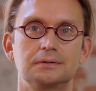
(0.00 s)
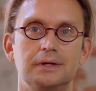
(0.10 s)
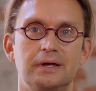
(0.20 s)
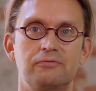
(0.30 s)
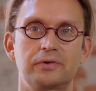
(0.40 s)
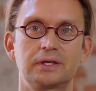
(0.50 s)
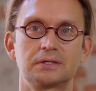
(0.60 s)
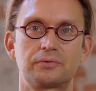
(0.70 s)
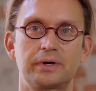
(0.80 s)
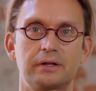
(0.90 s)
everything
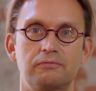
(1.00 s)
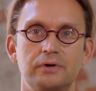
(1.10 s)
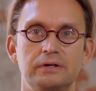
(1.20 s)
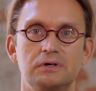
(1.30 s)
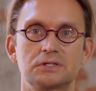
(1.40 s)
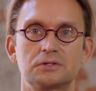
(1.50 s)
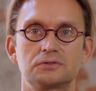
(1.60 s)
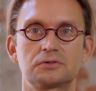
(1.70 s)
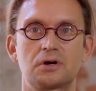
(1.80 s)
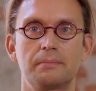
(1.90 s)
is ready for
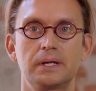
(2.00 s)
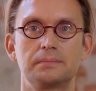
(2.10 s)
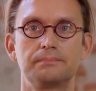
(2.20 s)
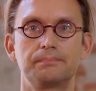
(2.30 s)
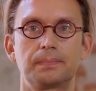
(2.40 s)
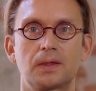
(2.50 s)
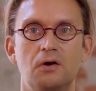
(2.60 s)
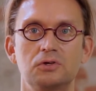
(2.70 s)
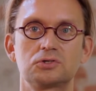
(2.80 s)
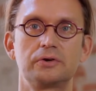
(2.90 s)
investors to come in.
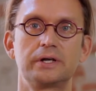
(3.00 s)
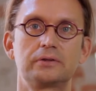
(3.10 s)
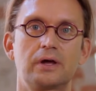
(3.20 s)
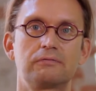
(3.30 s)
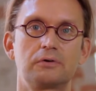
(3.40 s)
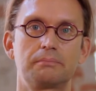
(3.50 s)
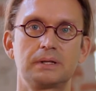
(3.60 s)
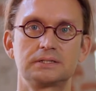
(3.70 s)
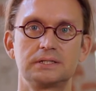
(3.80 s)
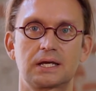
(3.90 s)
Obviously, you need to have your
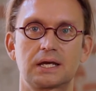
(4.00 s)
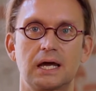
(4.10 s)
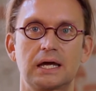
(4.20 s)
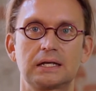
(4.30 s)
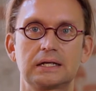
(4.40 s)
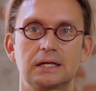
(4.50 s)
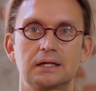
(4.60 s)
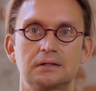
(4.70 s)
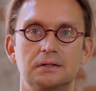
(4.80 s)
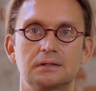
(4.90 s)
pitch deck
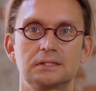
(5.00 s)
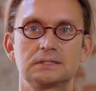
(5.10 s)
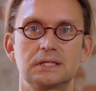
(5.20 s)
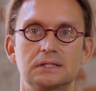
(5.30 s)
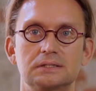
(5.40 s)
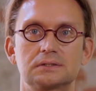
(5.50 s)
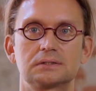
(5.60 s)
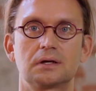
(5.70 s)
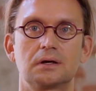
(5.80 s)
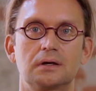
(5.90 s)
and these
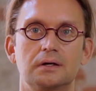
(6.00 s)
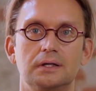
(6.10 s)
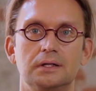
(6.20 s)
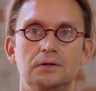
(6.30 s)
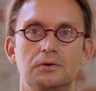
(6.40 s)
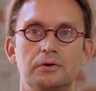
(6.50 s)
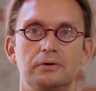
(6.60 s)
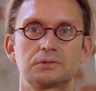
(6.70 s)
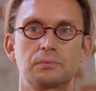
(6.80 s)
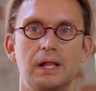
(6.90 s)
things in order
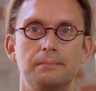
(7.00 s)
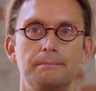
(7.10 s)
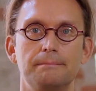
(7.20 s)
as well.